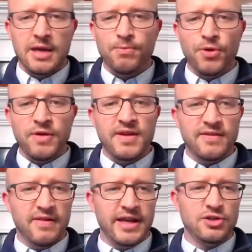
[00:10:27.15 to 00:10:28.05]
In
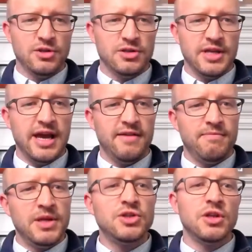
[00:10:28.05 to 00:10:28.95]
previous lectures, I
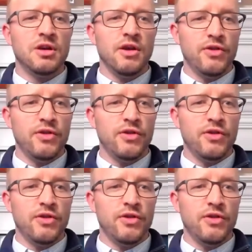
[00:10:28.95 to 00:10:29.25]
have mentioned